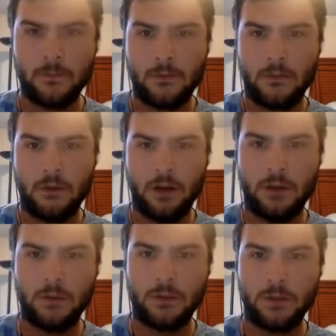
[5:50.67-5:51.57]
So
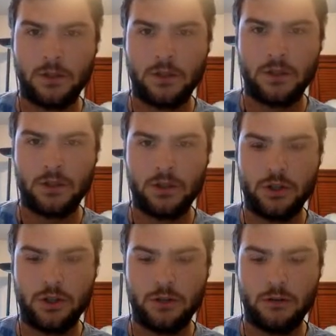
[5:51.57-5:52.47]
I'm going to discharge
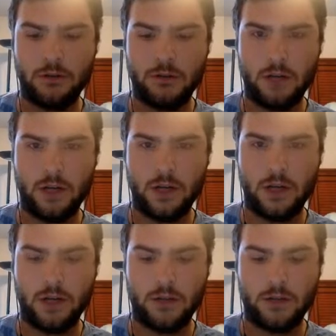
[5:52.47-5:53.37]
here.
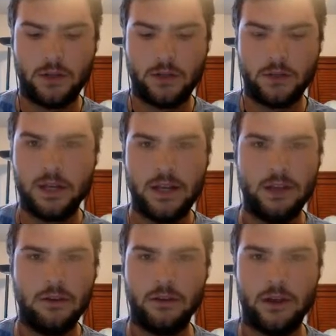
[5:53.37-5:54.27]
I don't think you stay
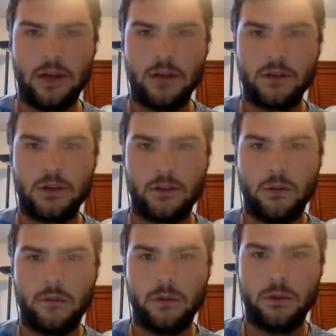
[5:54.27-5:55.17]
in, yeah, and try to
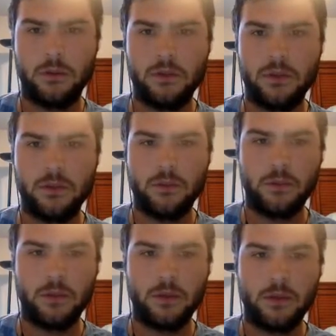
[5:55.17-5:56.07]
1v1 a P2 with an
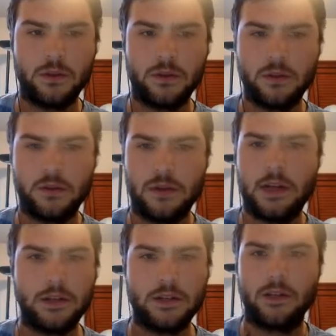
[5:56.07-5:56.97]
Mimikyu. It's just a bad
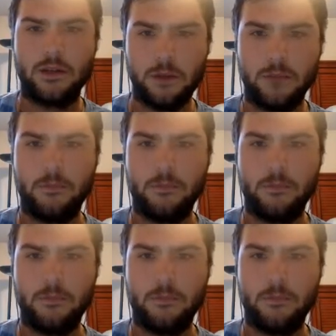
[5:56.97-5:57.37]
idea. Yep.